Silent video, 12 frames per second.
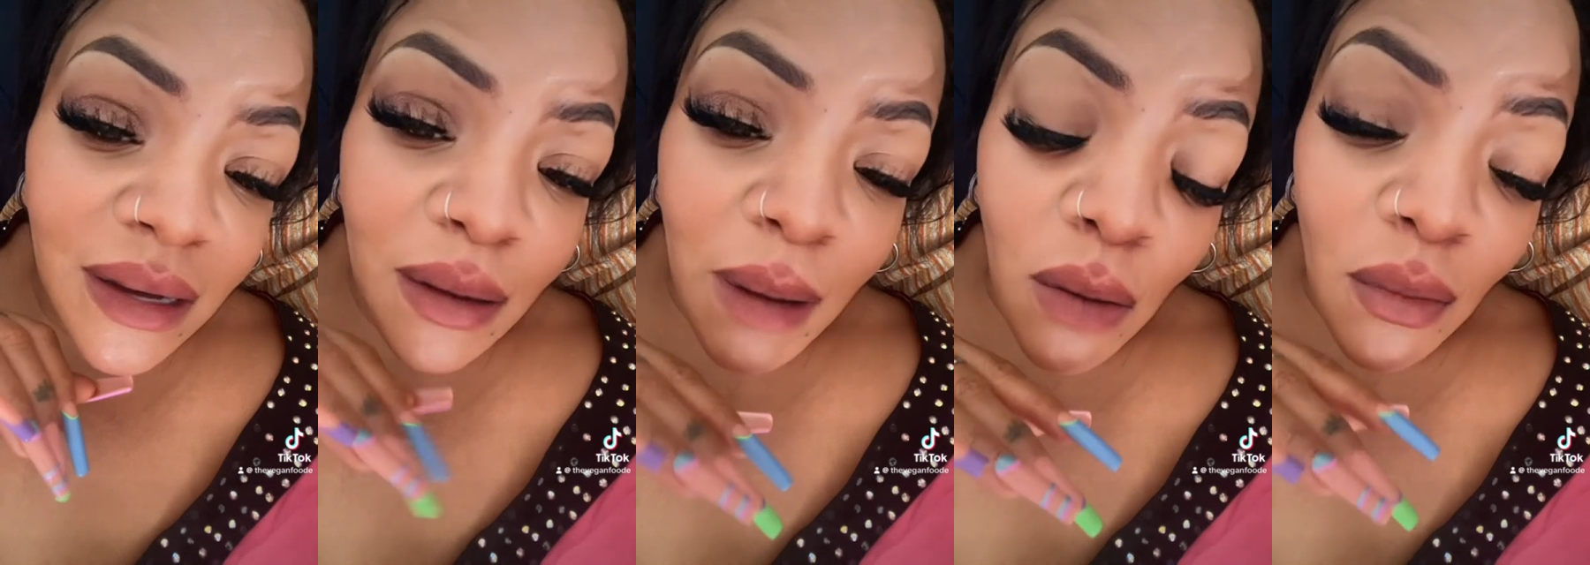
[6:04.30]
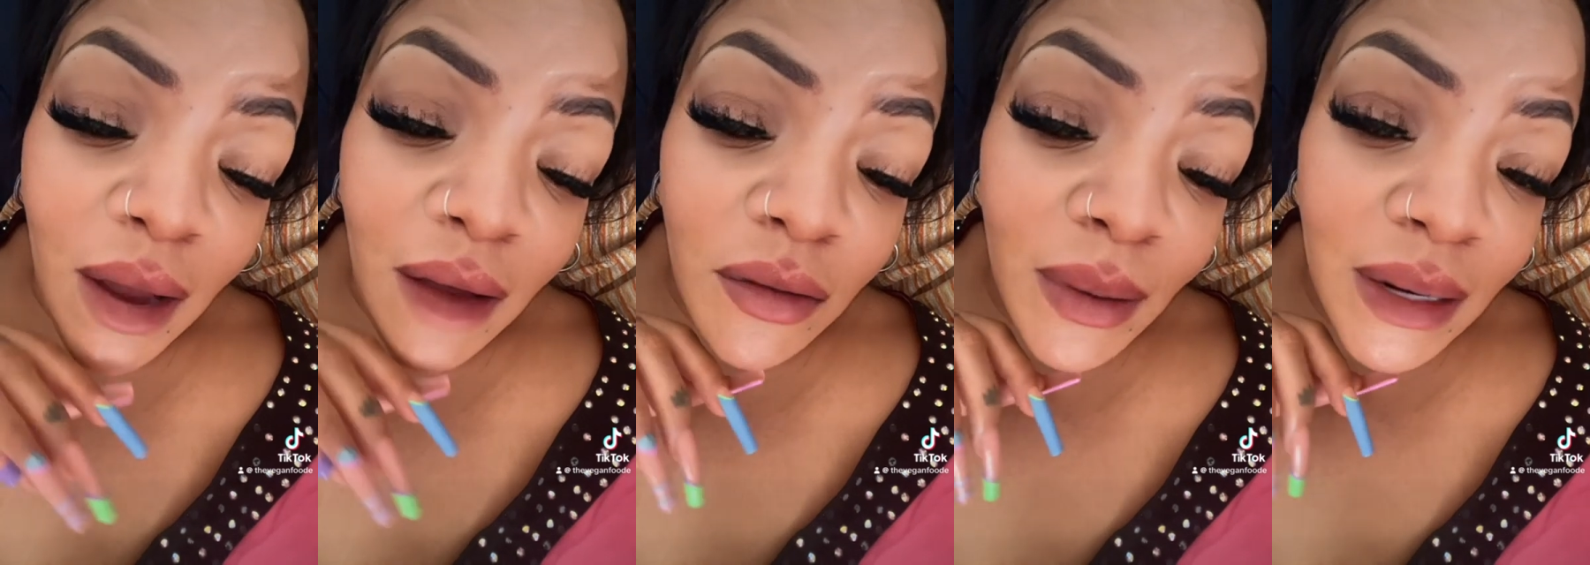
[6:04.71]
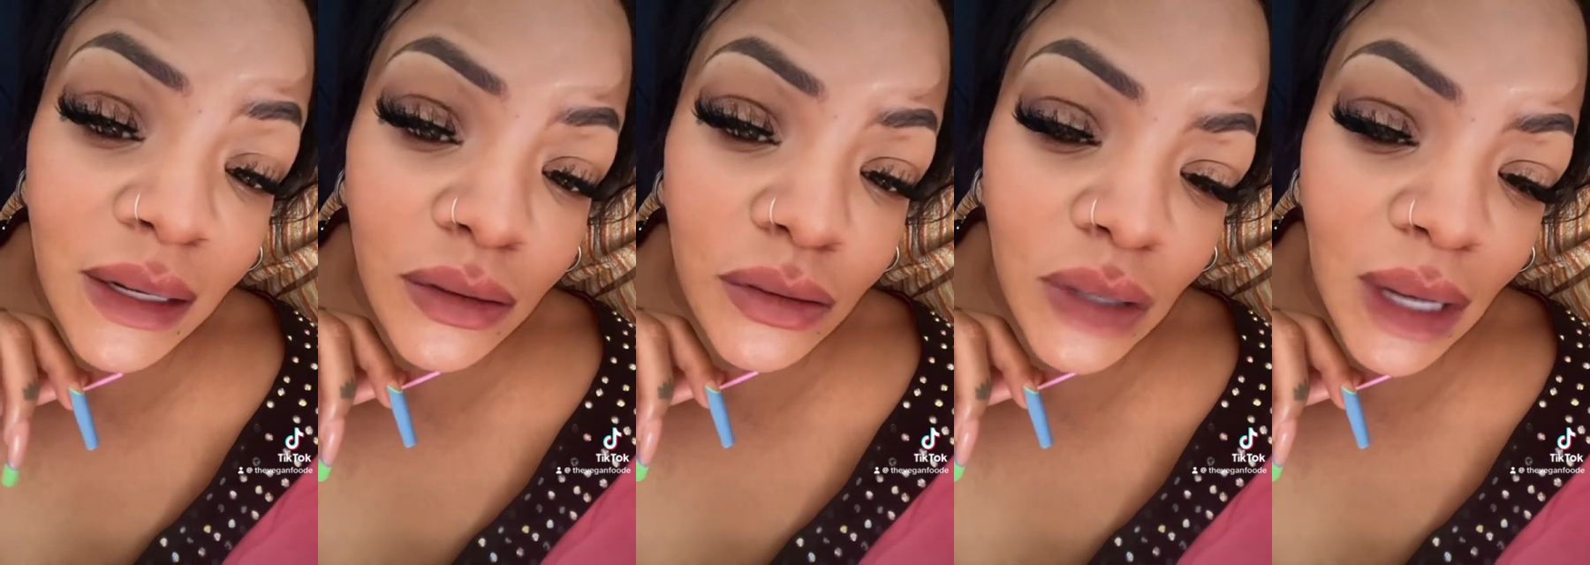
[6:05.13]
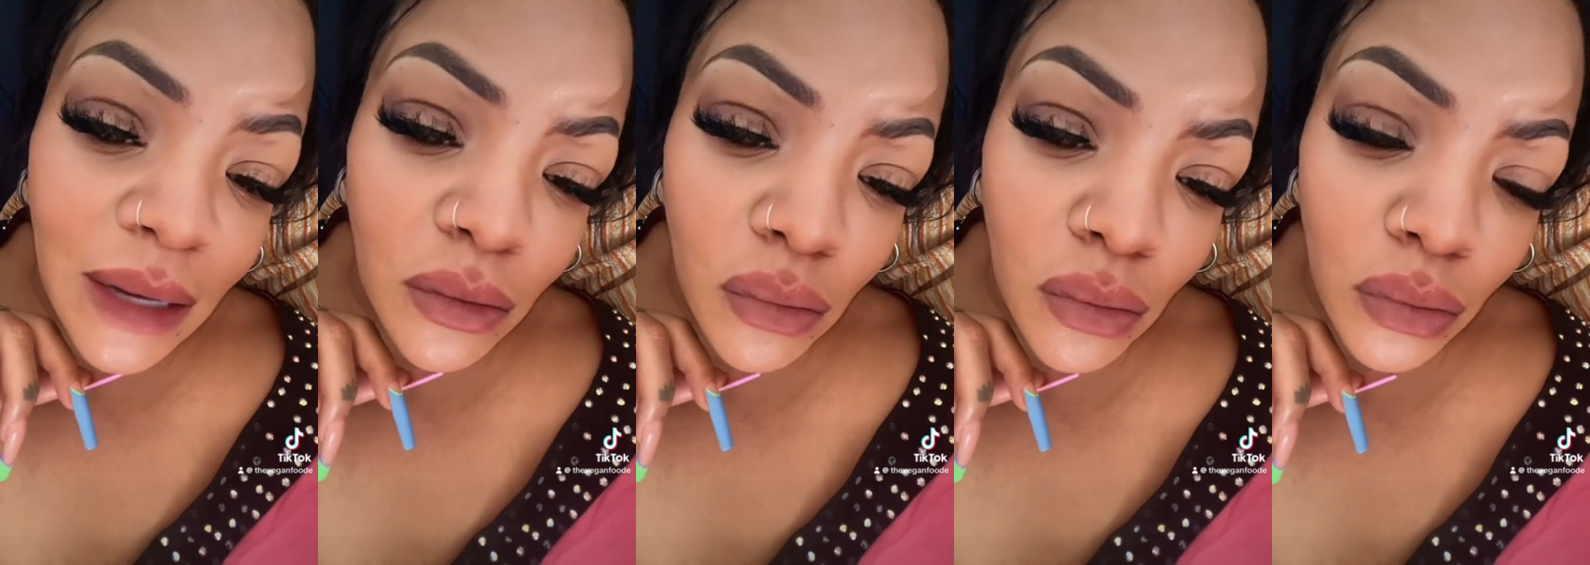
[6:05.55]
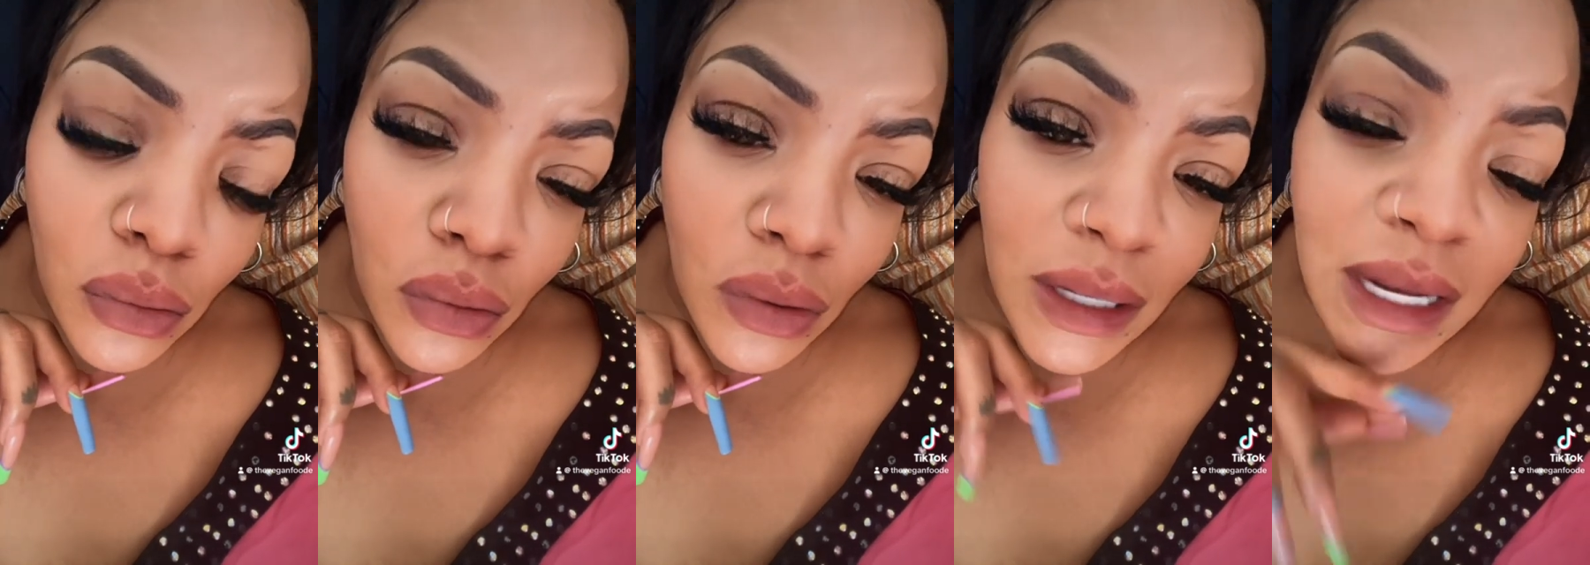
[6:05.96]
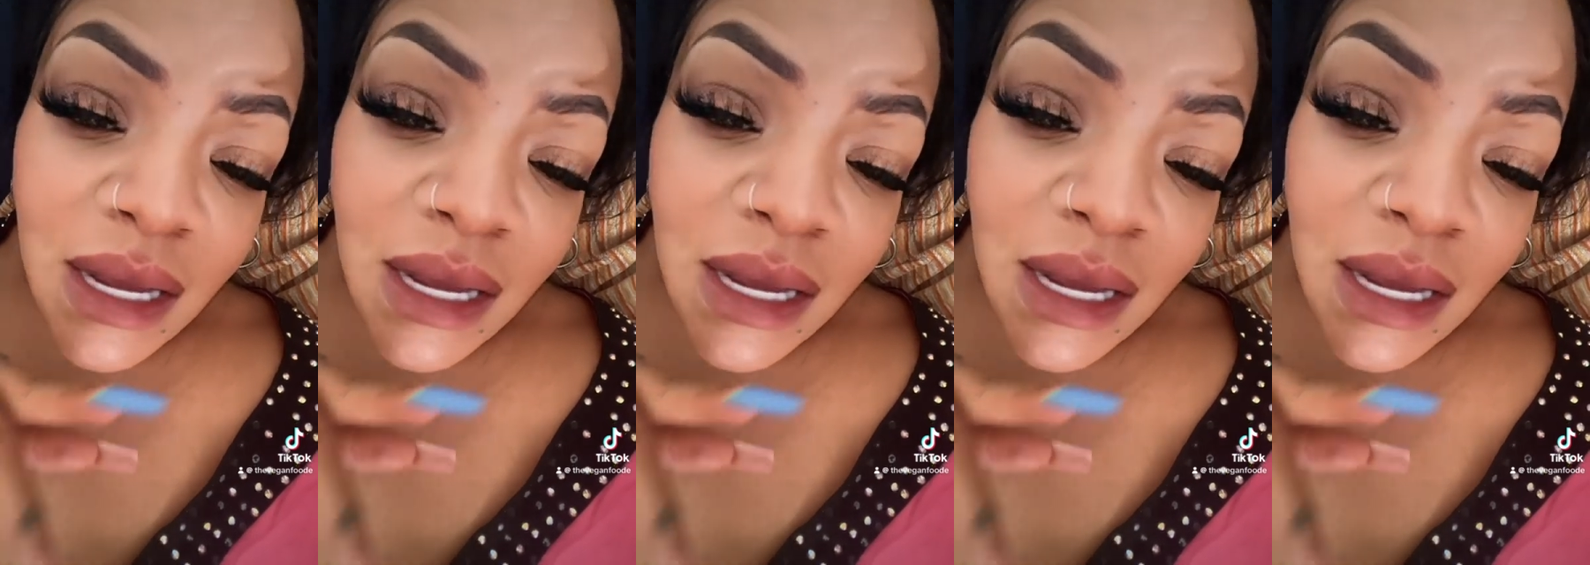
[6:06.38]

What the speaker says: about what everybody else got going on,